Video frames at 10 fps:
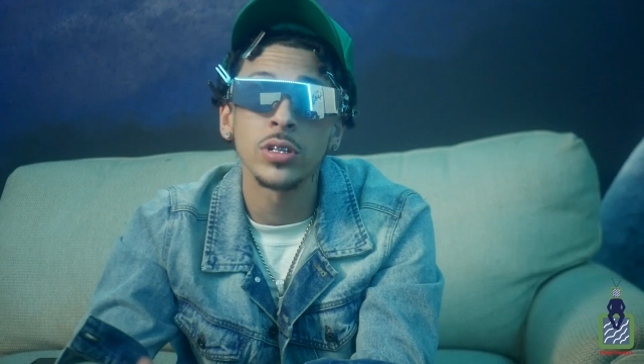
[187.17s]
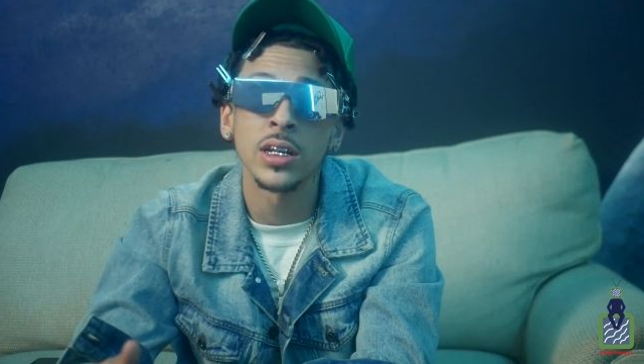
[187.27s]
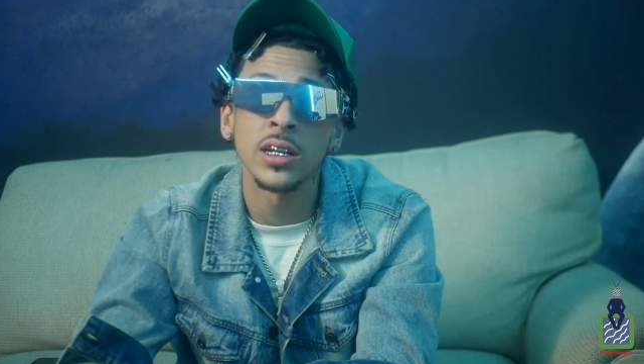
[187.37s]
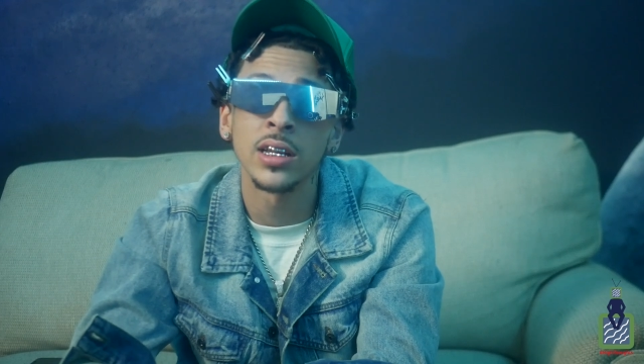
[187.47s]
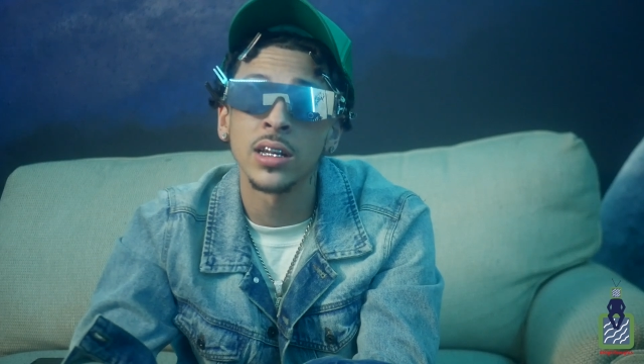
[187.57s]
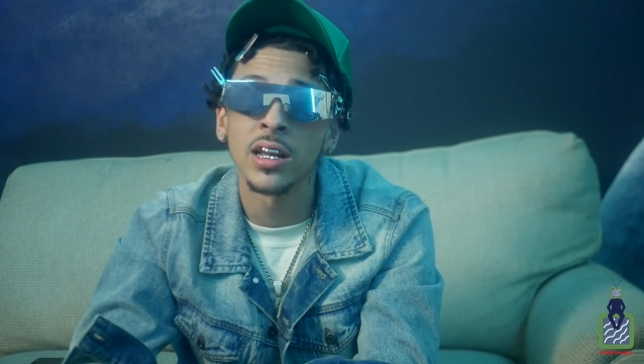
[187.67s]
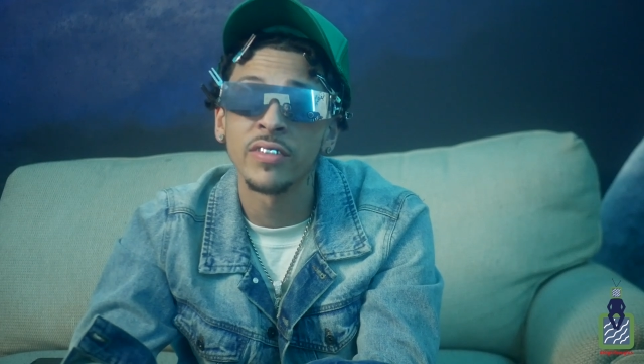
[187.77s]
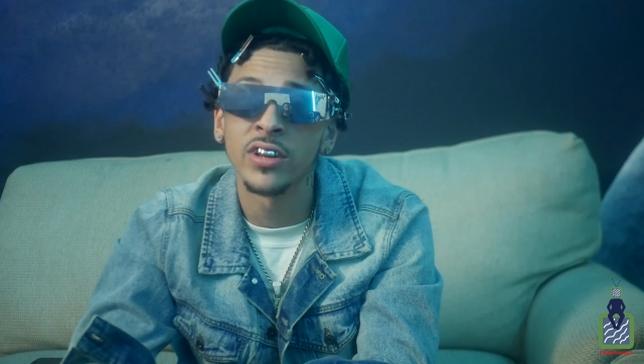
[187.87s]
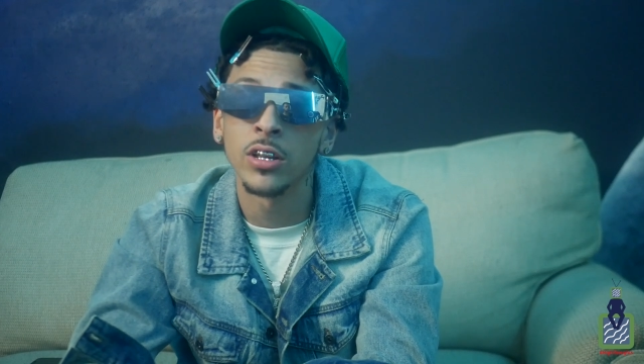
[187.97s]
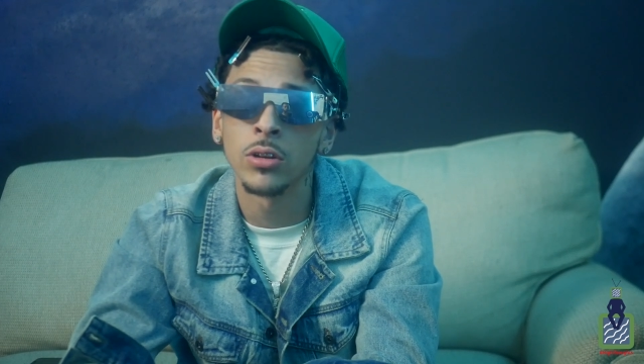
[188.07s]
with that nigga in that
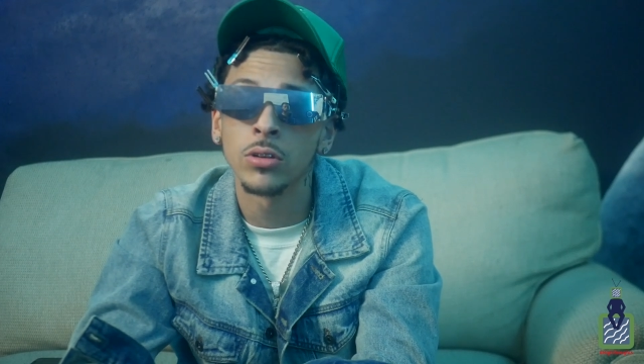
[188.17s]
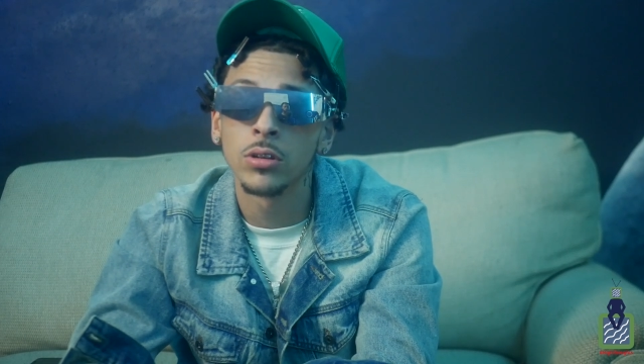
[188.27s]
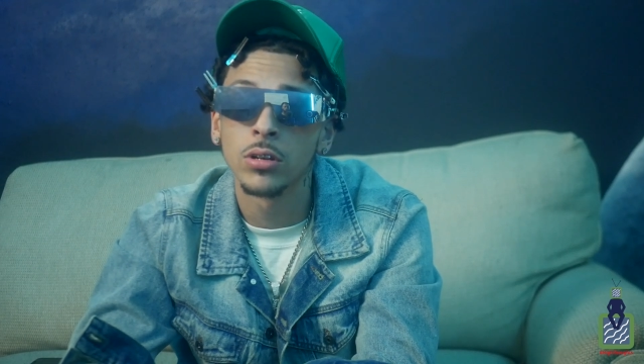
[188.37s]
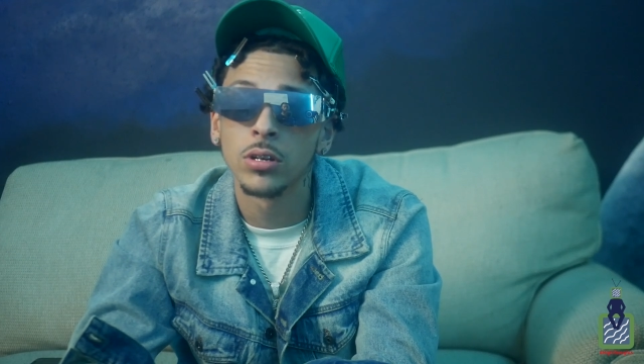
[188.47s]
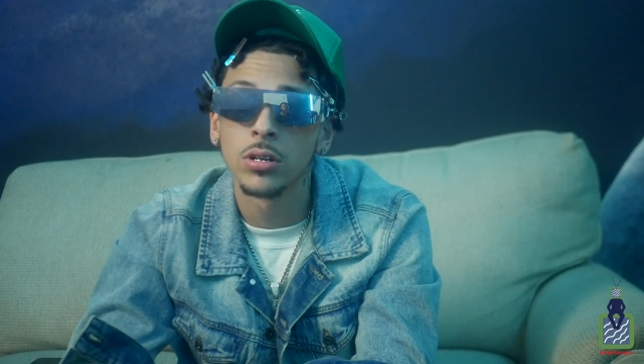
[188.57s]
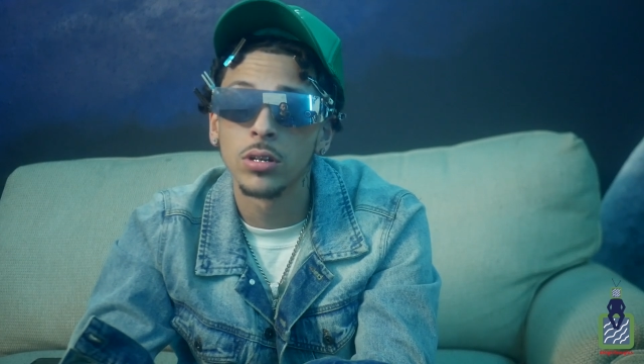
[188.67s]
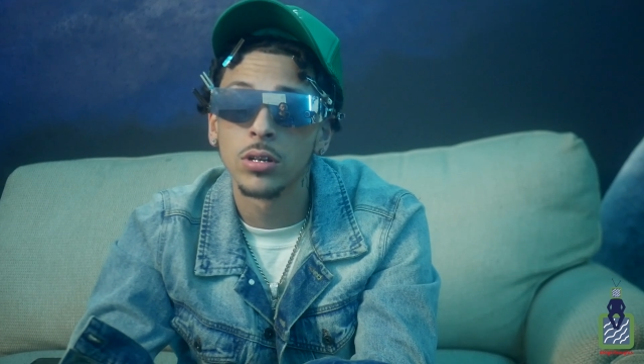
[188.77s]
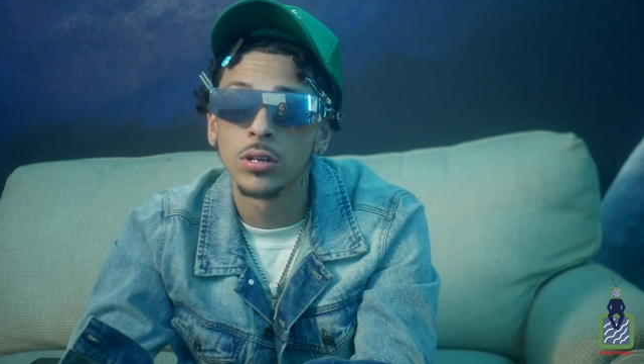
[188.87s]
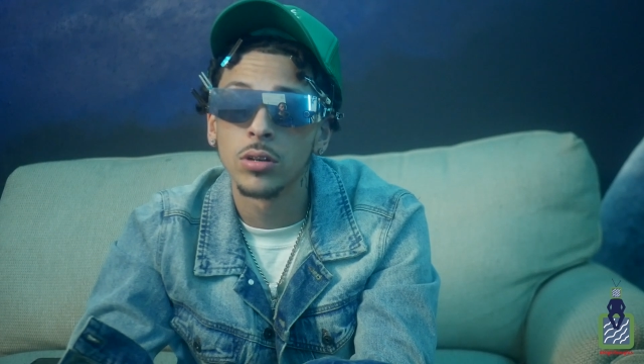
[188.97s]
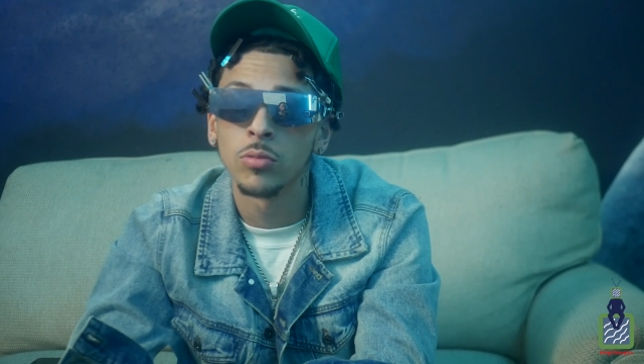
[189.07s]
video.
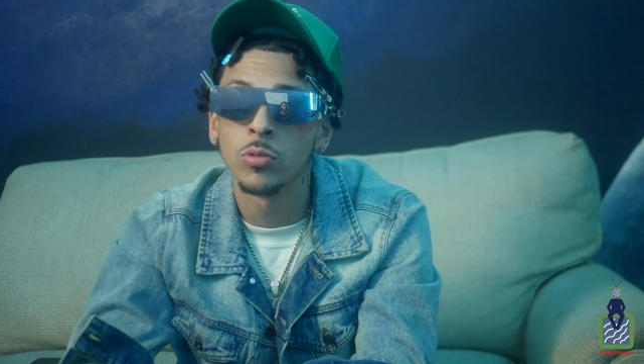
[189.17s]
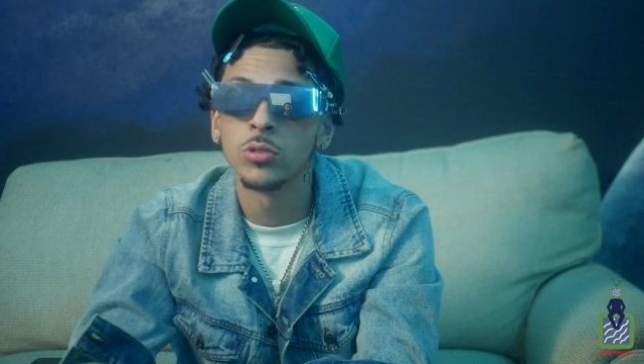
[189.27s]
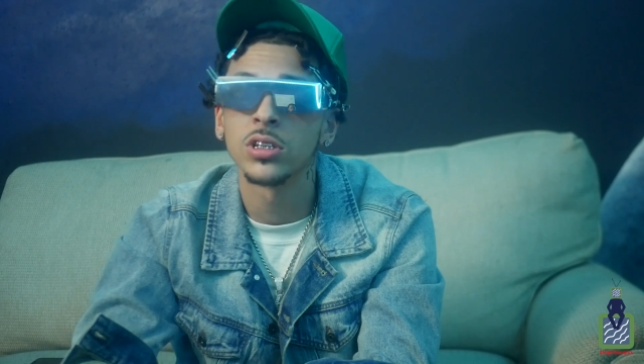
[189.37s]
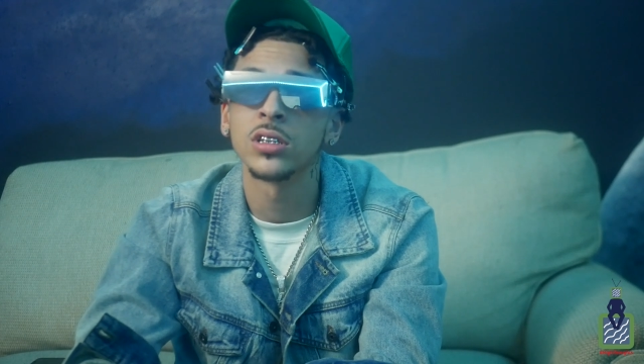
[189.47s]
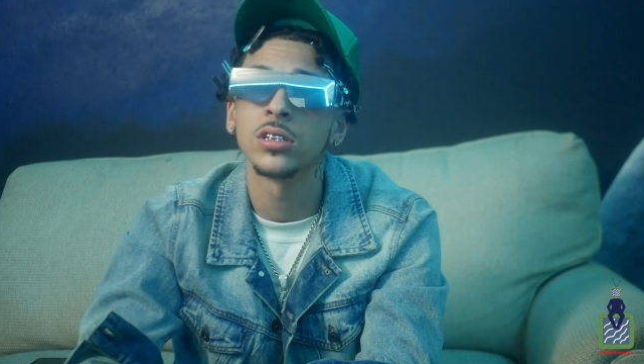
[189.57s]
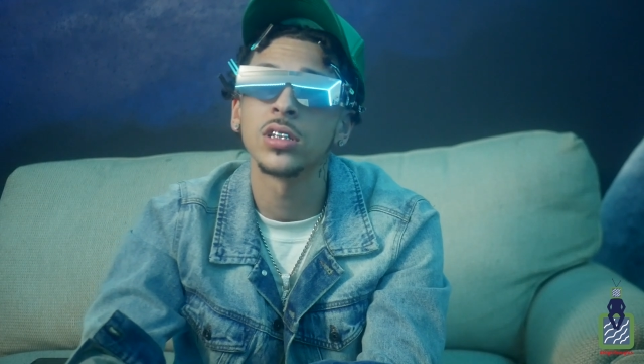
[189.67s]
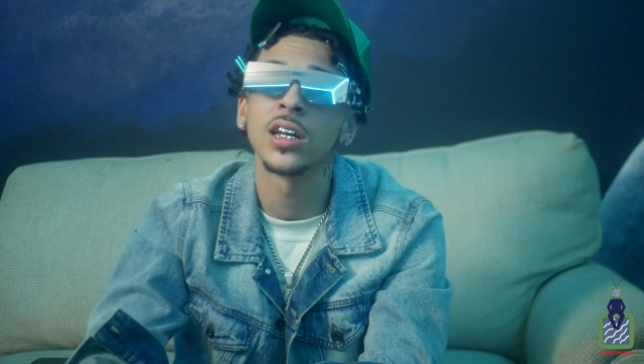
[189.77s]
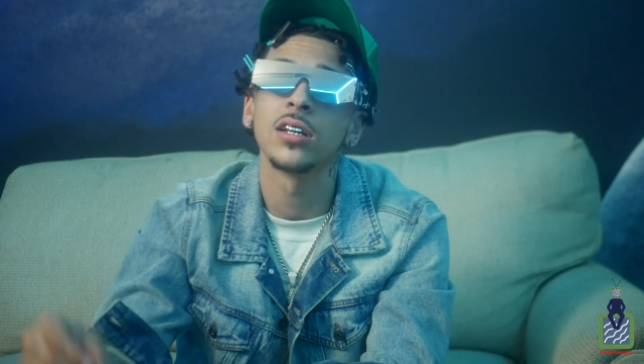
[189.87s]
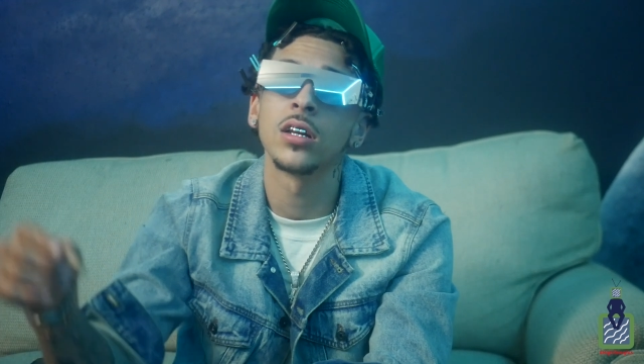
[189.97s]
We was in St.